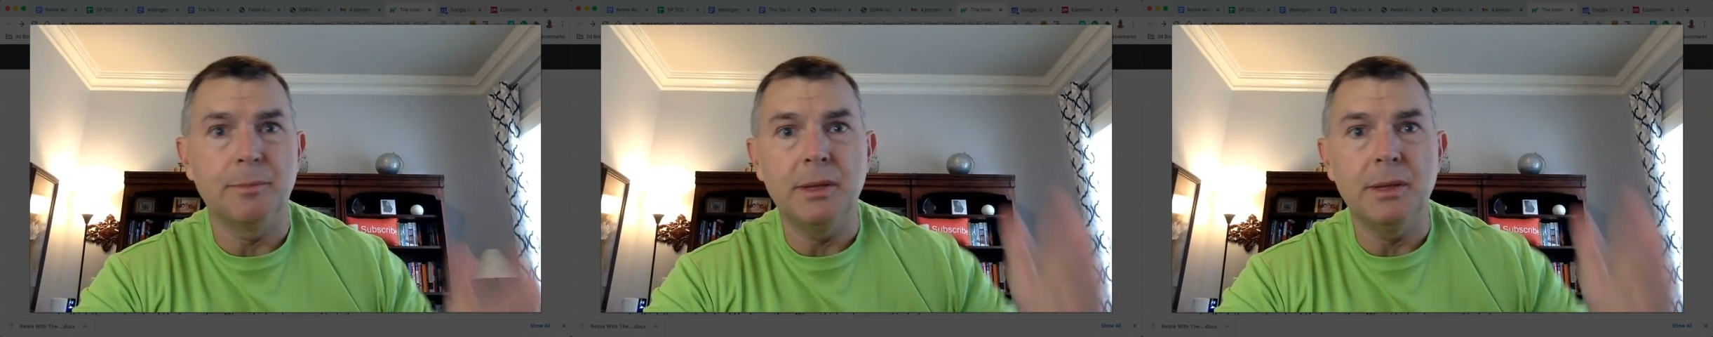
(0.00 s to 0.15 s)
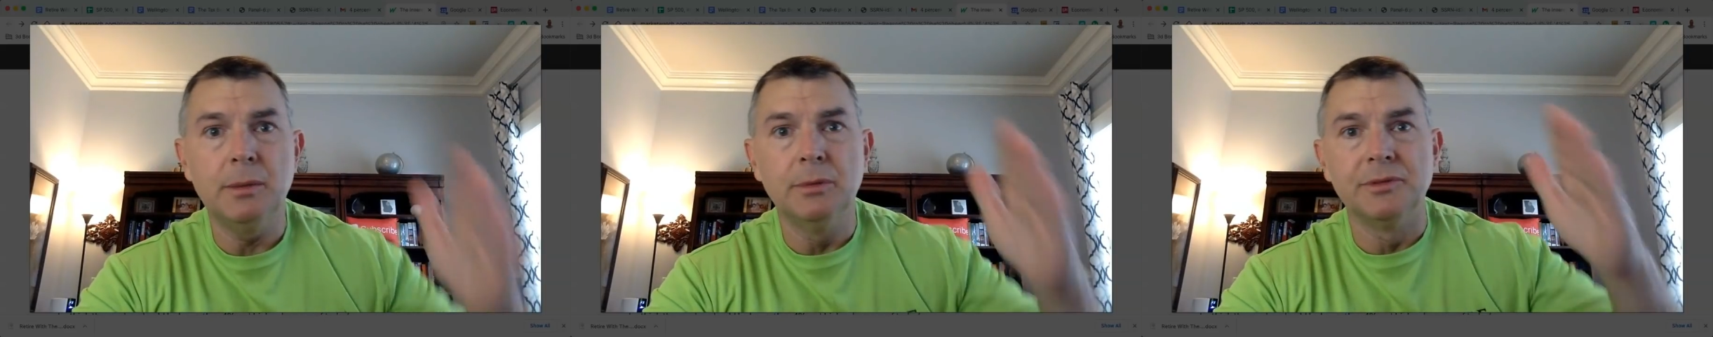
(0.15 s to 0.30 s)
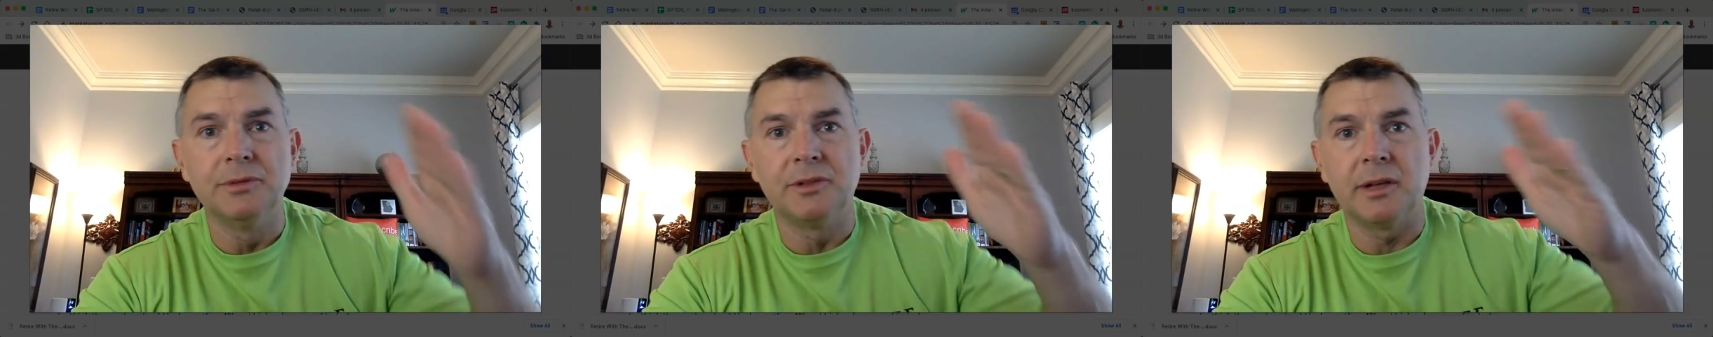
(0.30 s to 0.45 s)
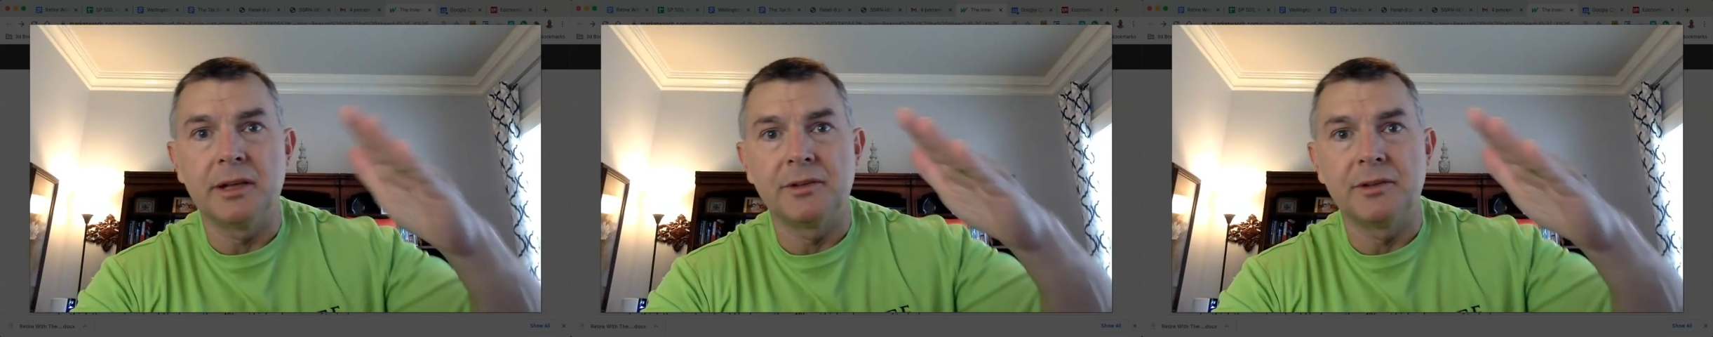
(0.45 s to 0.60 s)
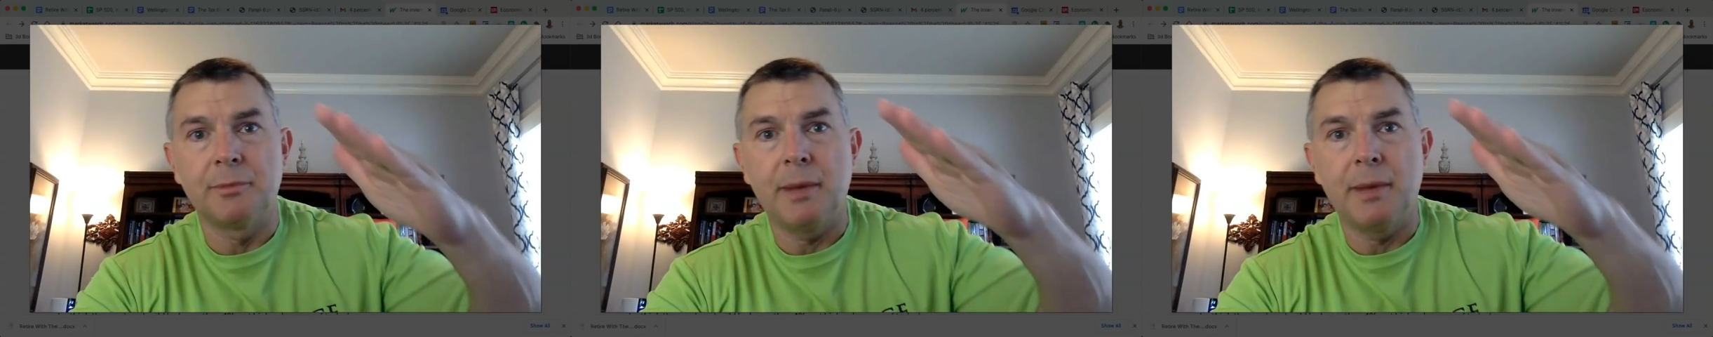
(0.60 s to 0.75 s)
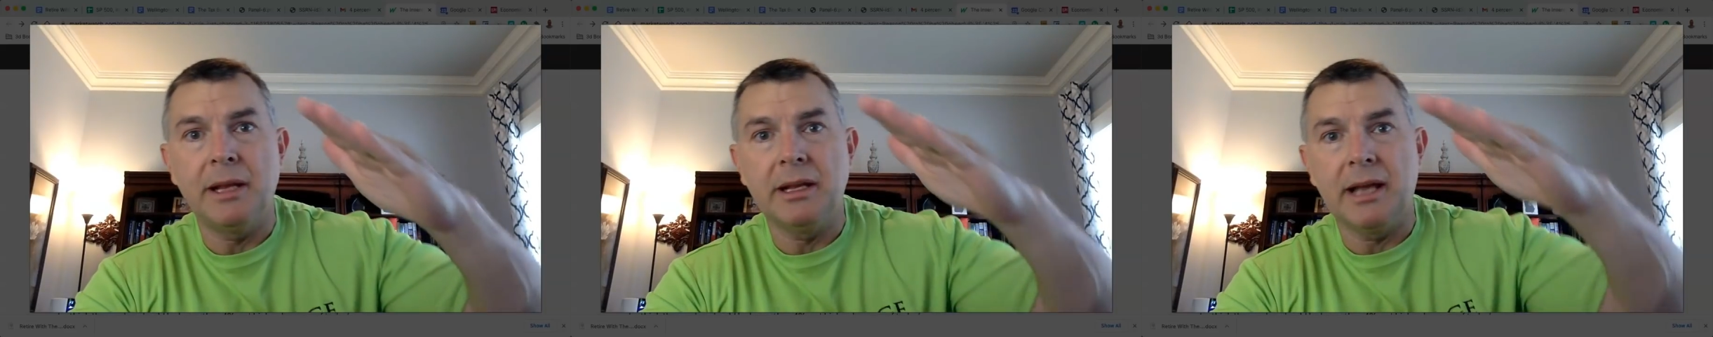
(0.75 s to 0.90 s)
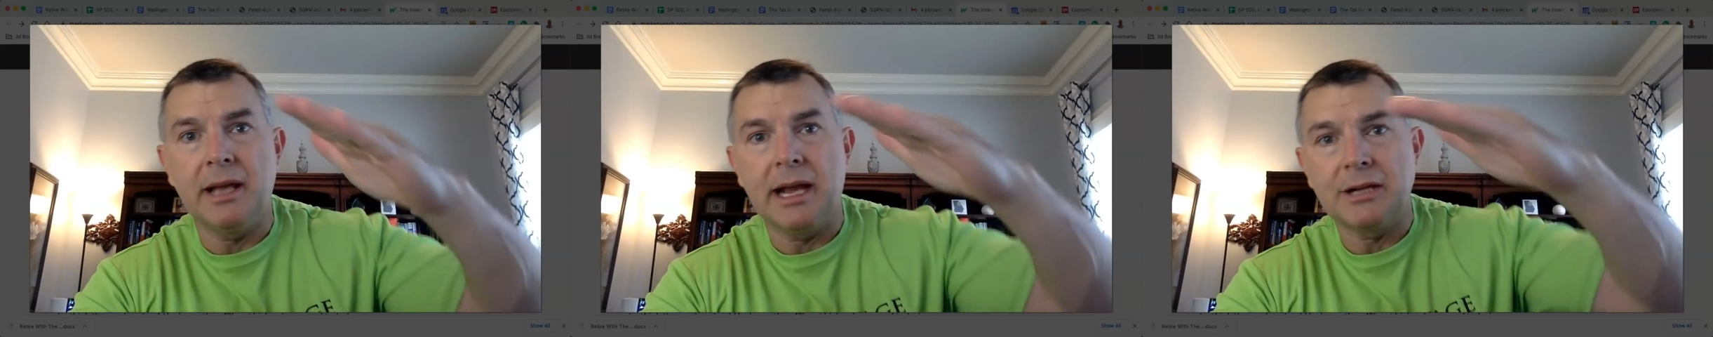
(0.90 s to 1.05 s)
people's
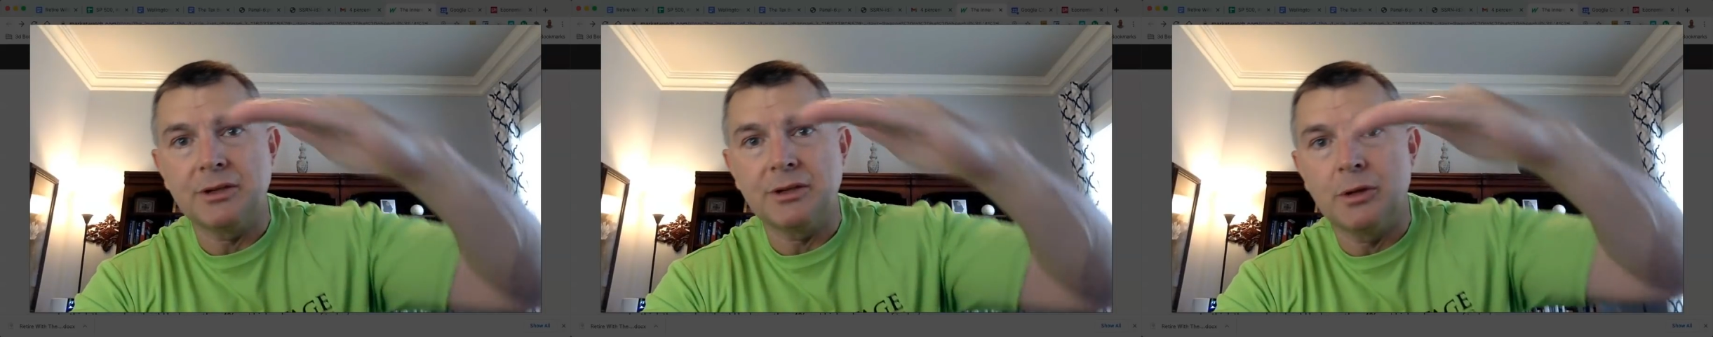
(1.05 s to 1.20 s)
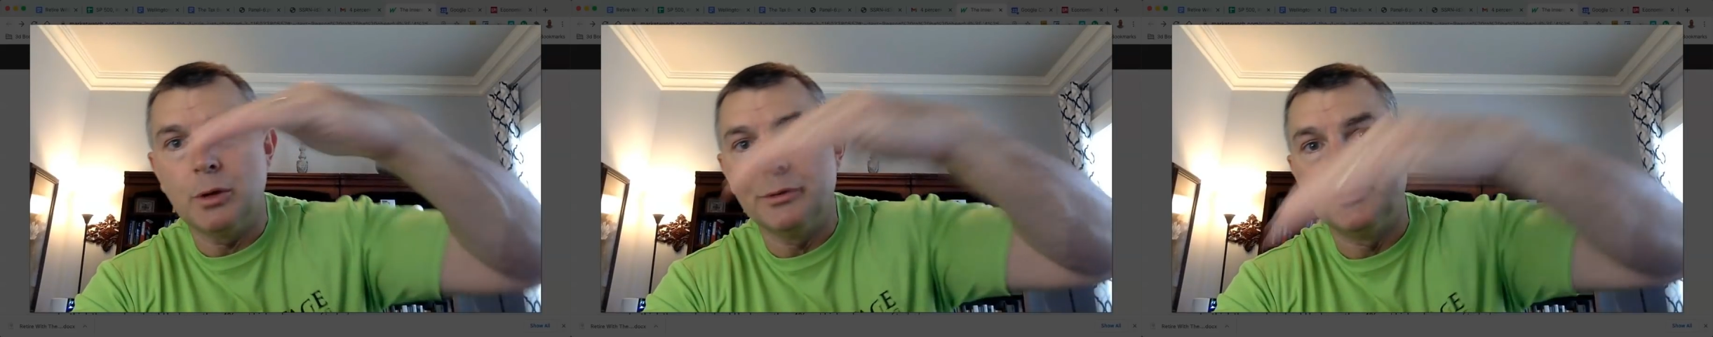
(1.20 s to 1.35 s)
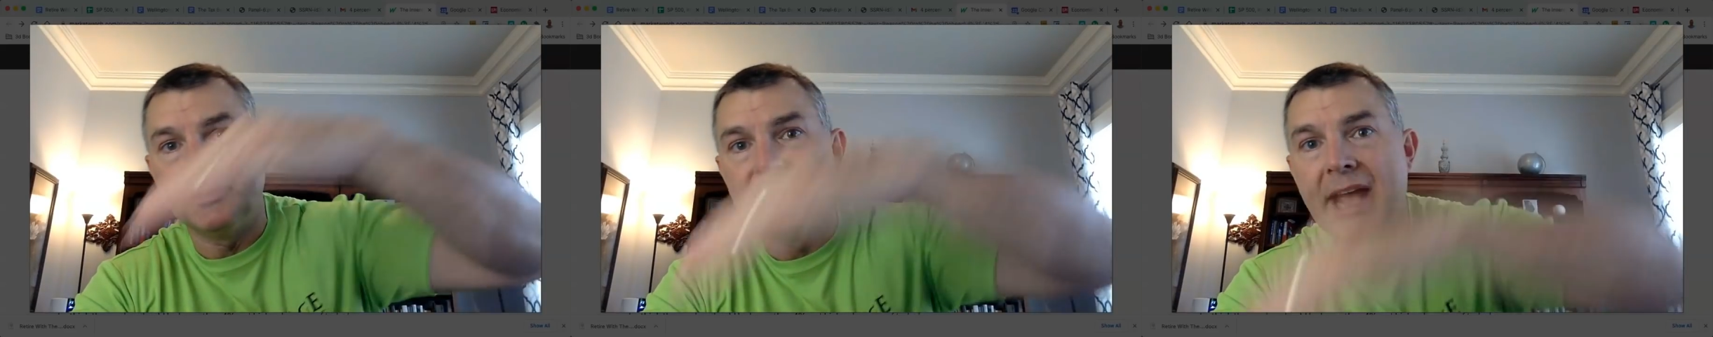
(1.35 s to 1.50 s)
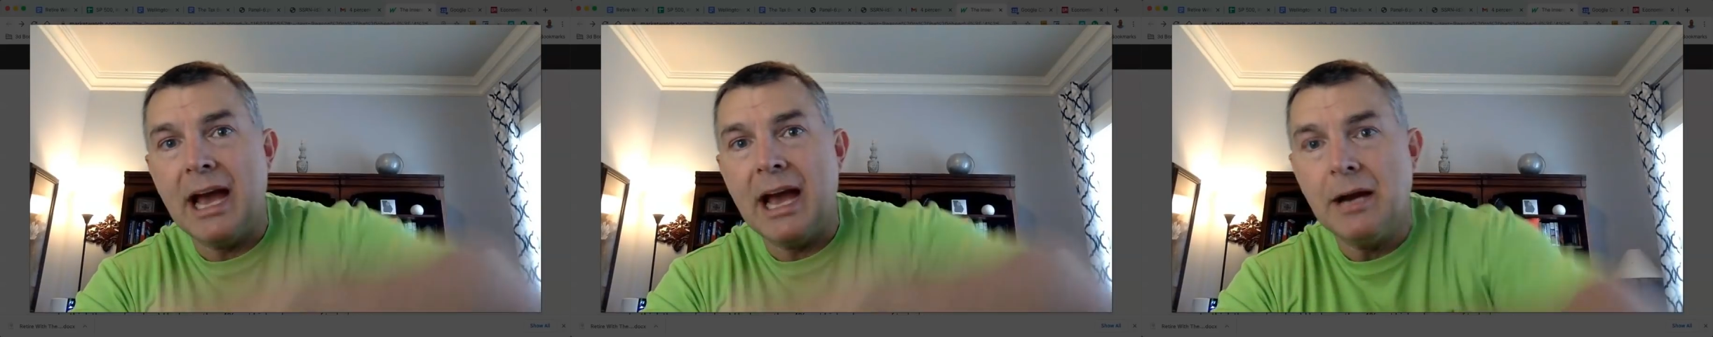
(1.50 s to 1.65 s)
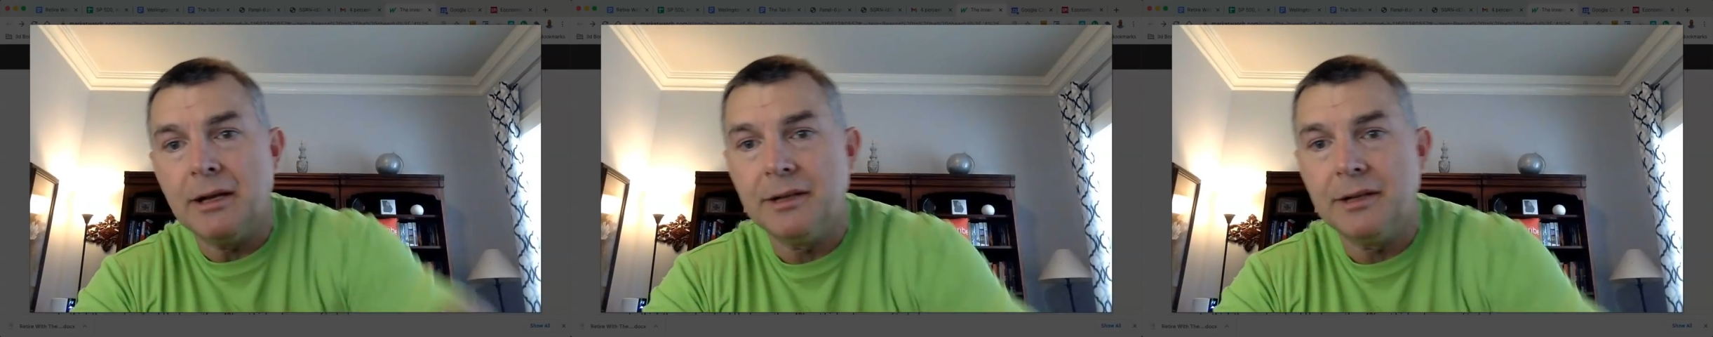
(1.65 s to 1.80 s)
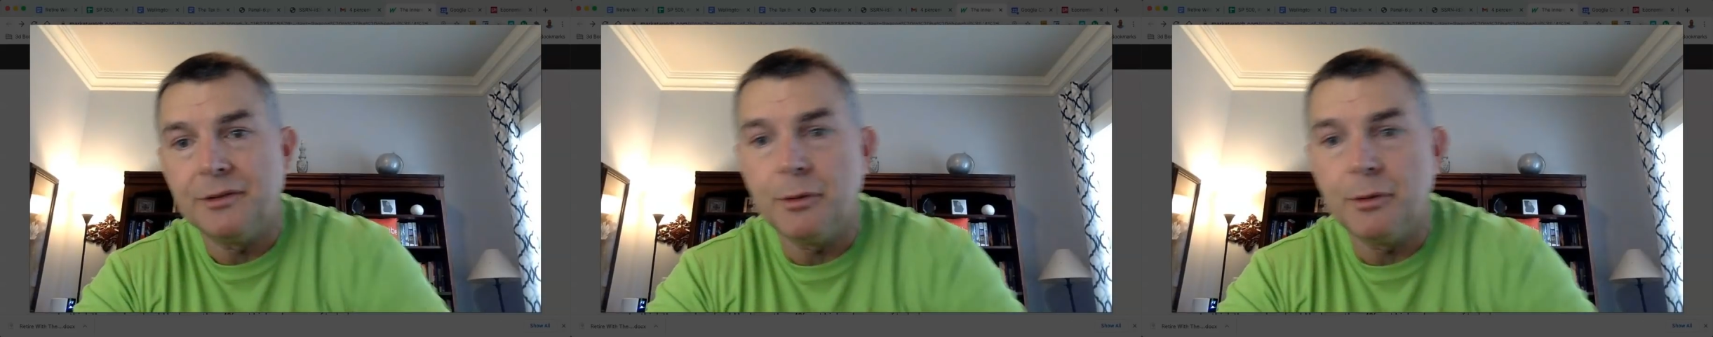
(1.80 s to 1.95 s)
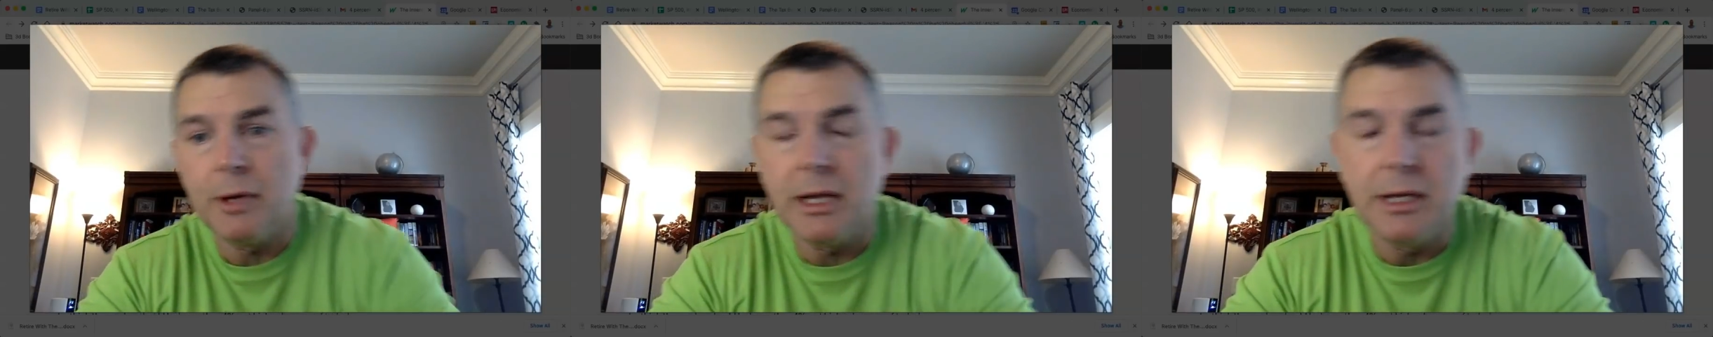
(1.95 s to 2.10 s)
spending actually goes down
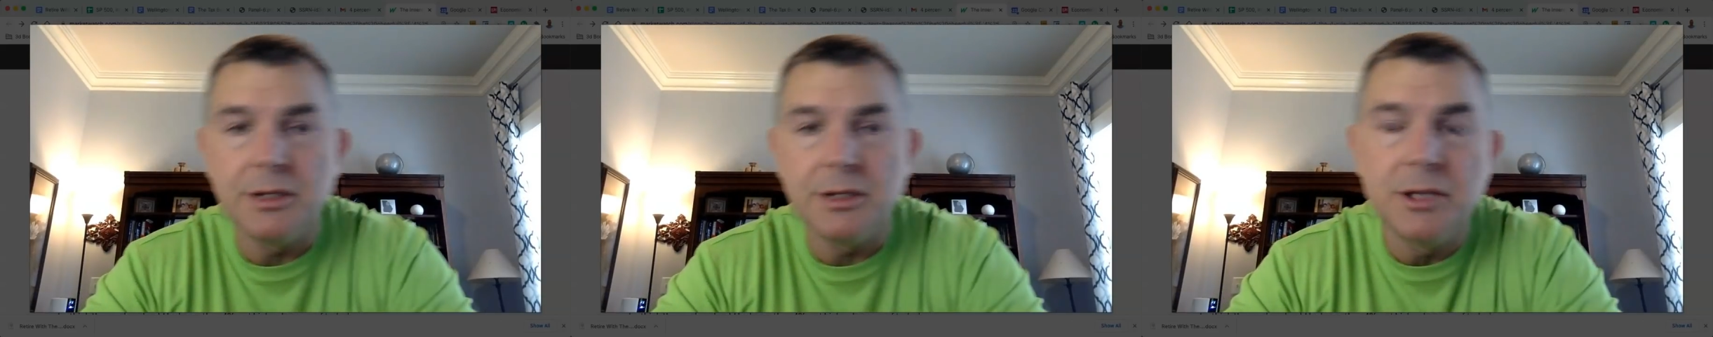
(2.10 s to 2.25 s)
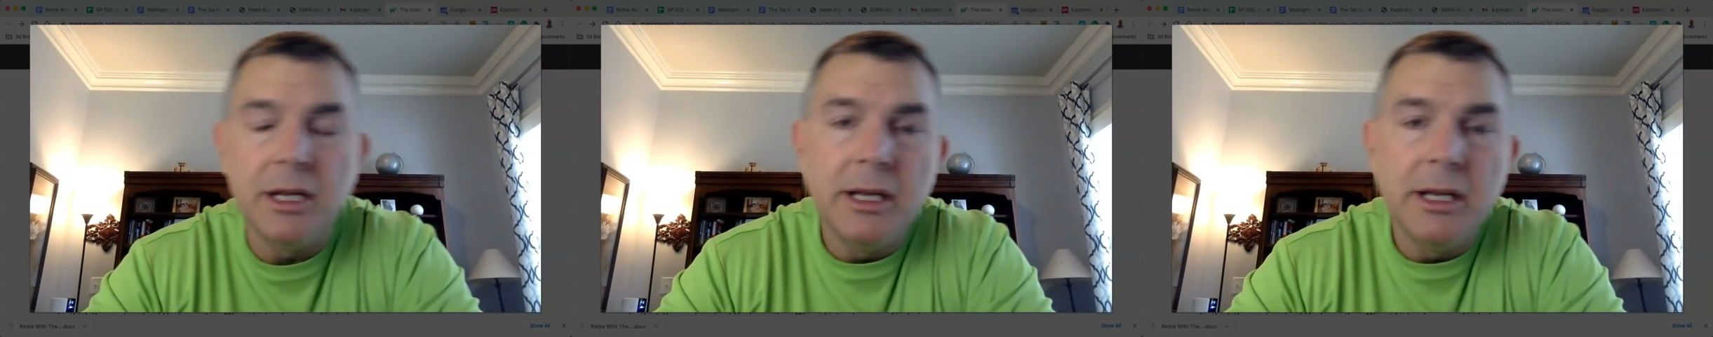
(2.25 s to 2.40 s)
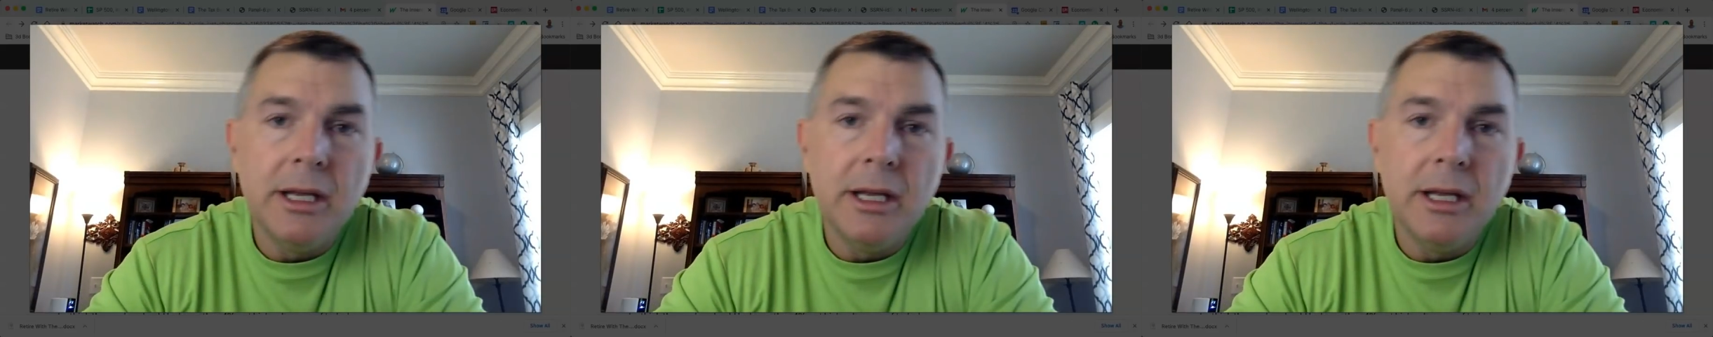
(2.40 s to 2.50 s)
as you age,